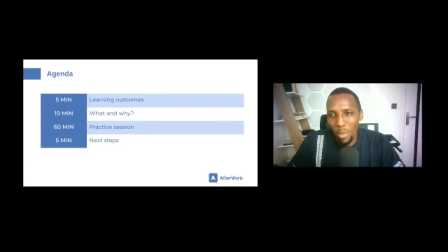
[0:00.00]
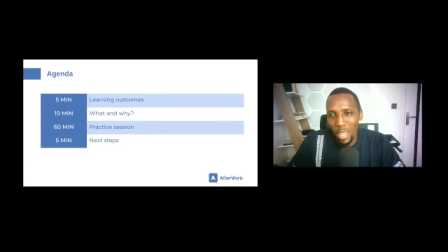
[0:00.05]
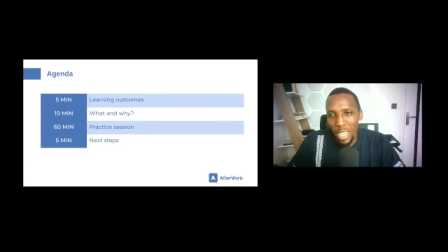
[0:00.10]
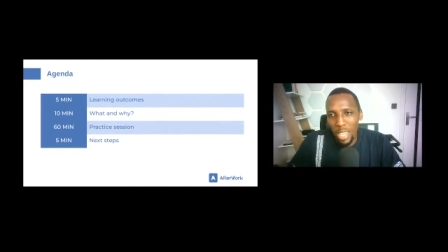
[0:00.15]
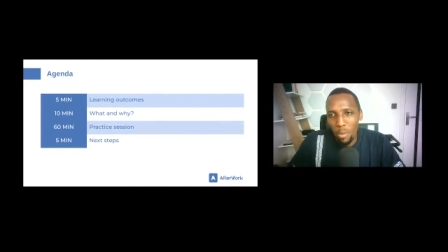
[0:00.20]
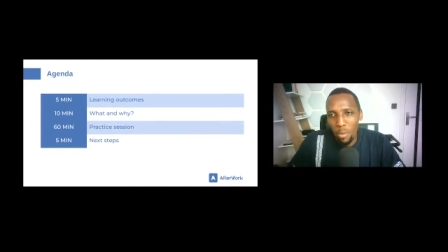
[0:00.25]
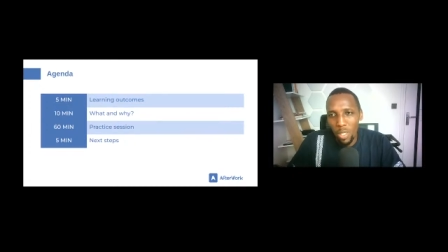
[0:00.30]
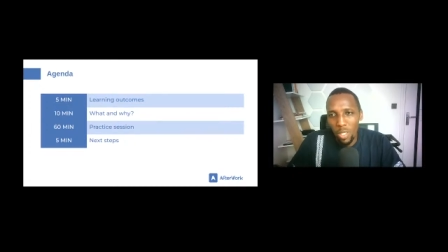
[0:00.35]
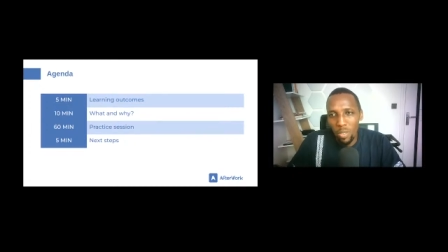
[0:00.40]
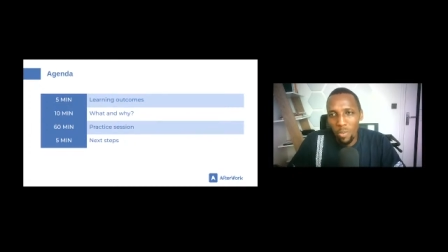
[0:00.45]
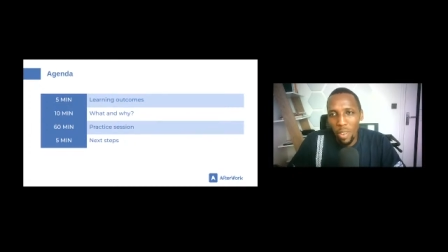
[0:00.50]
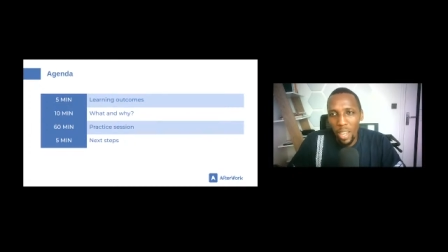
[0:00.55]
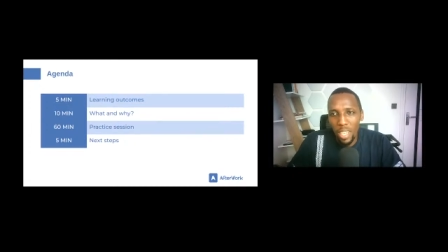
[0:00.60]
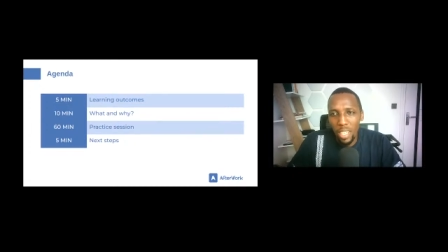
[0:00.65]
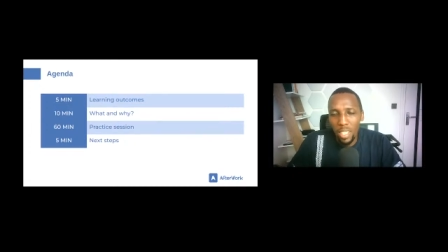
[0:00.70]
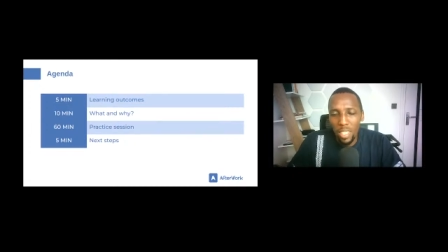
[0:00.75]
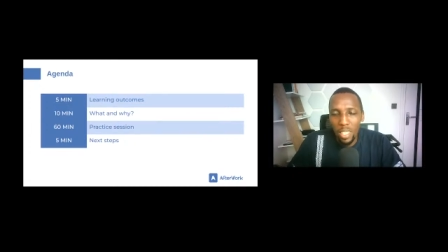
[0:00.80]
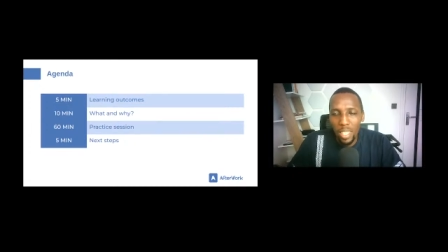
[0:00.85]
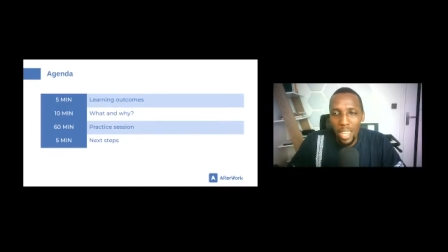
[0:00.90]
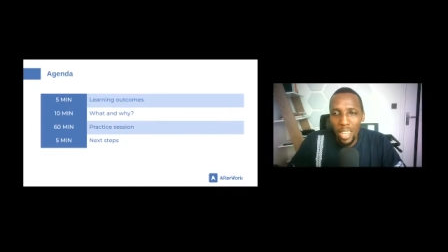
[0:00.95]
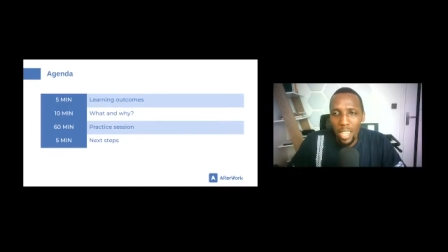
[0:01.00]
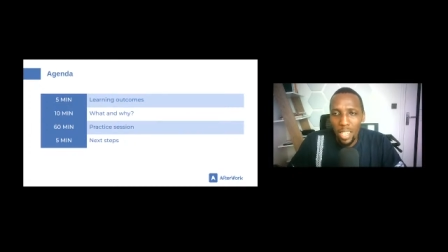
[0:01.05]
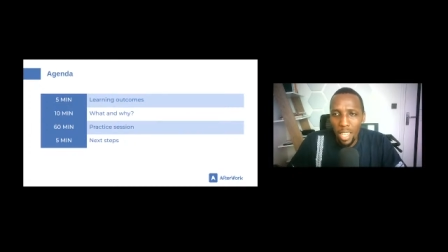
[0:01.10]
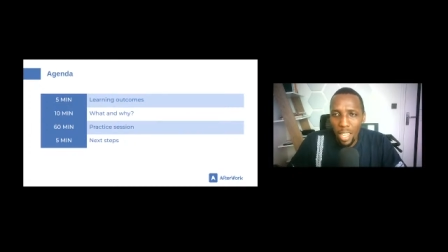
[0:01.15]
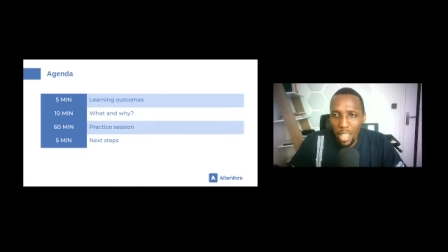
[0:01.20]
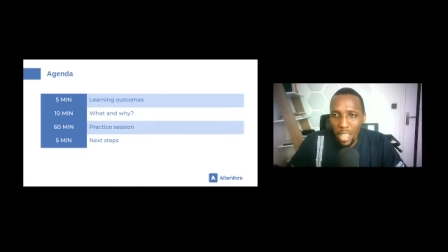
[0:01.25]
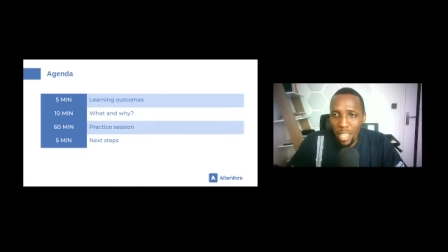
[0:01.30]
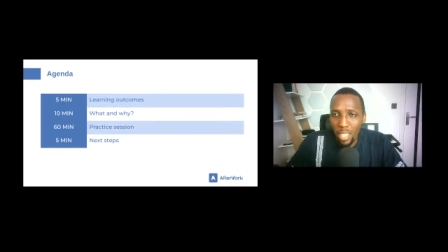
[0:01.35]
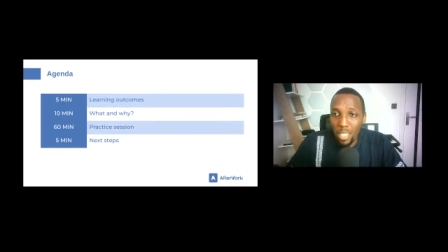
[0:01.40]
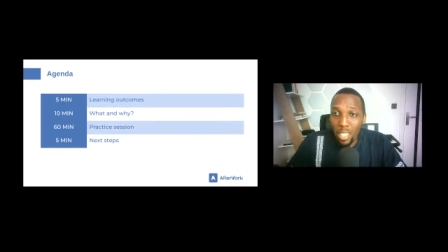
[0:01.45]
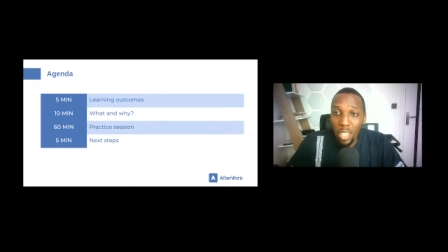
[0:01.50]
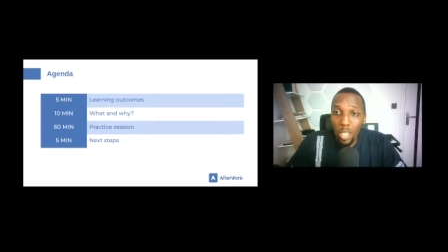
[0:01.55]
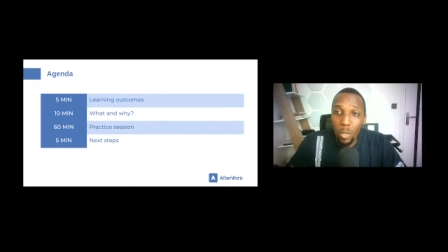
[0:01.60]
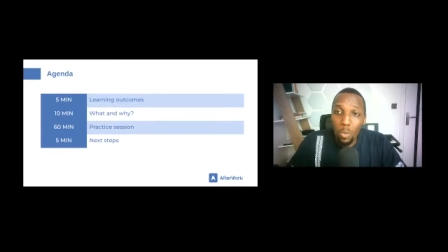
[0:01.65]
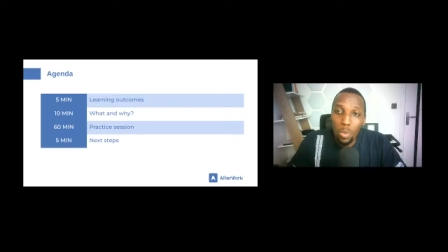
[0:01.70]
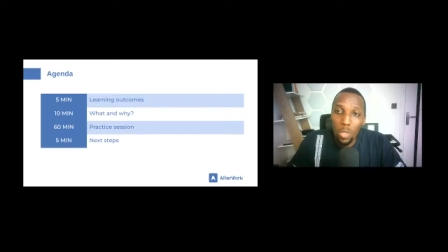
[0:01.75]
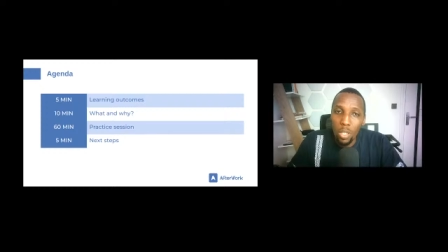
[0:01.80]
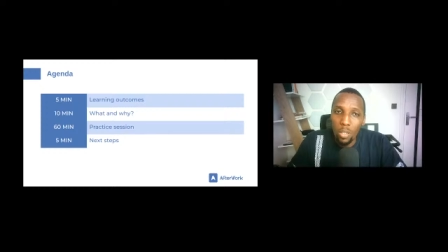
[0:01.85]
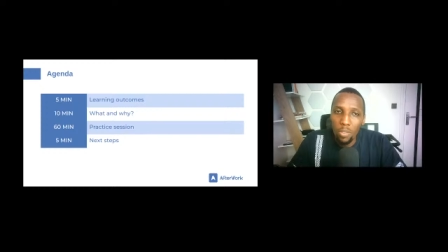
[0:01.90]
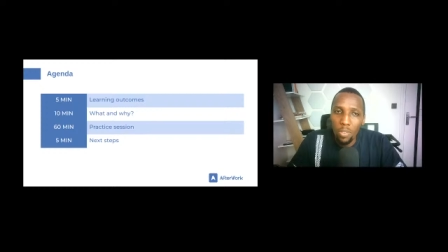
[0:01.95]
My name is Valentine, and
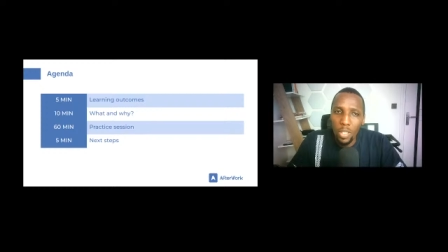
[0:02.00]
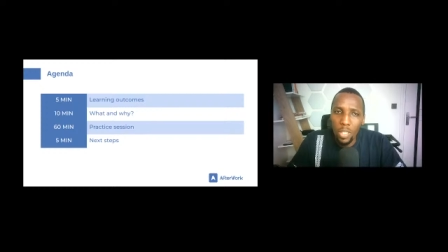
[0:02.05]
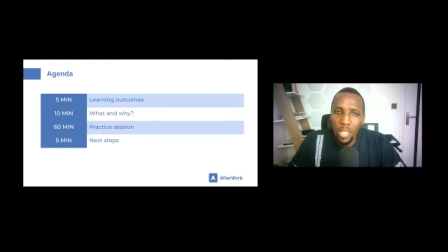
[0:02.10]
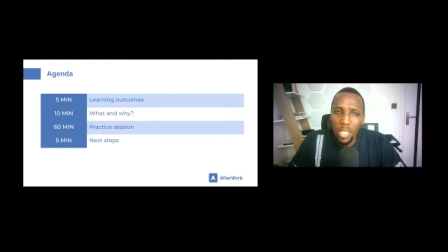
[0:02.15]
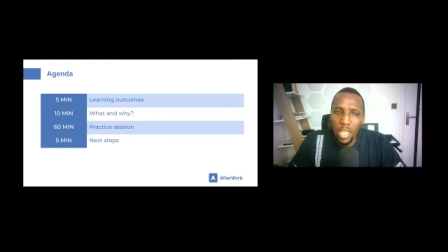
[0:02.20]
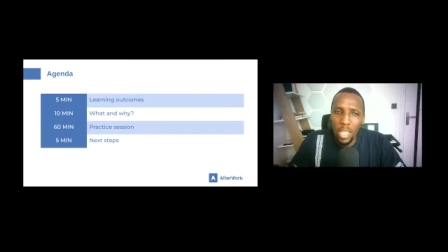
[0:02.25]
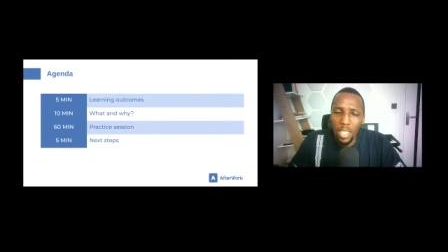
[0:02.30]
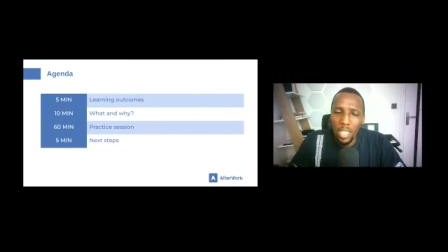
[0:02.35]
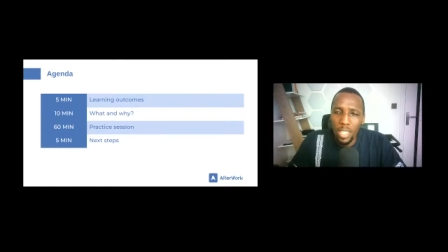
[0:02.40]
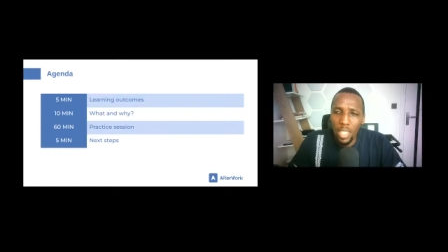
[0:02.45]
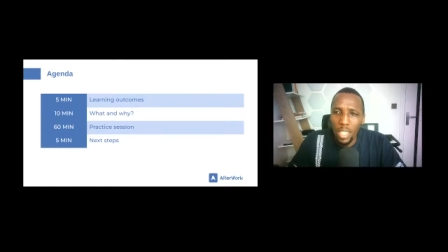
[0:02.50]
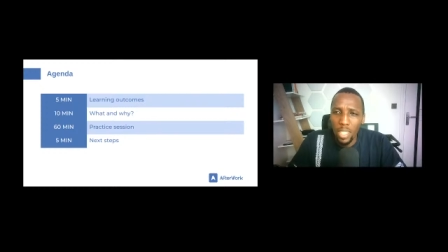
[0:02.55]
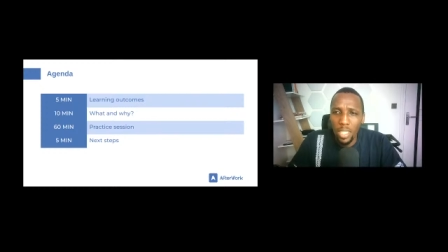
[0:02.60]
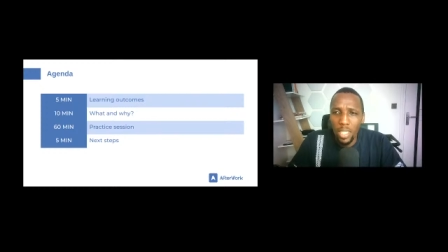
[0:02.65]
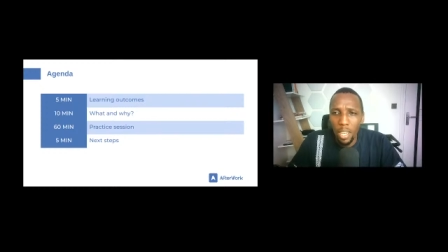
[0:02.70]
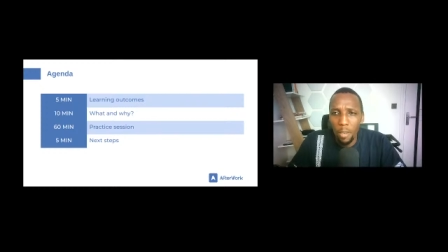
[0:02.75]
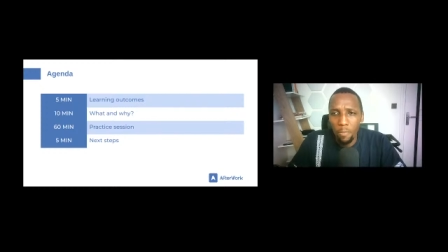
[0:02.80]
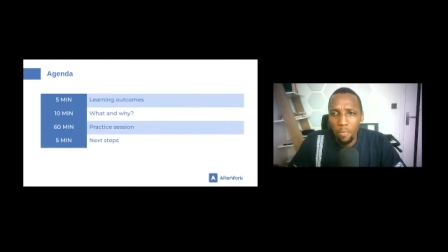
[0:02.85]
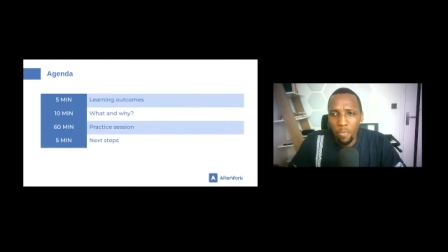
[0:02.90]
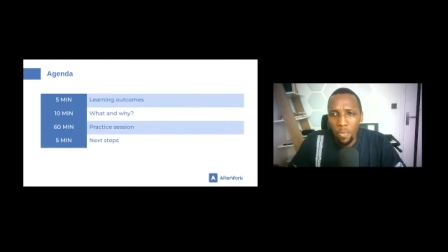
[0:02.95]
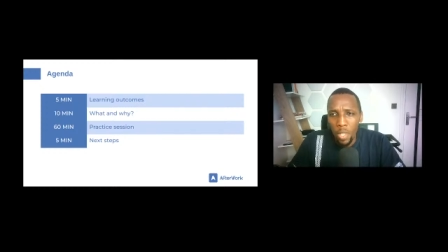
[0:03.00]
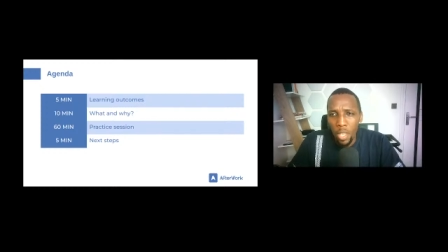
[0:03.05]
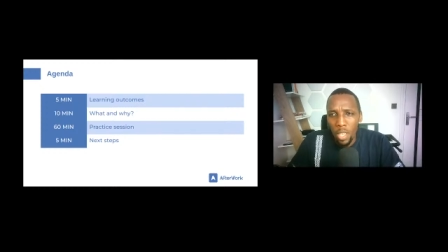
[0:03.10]
I'll be your facilitator.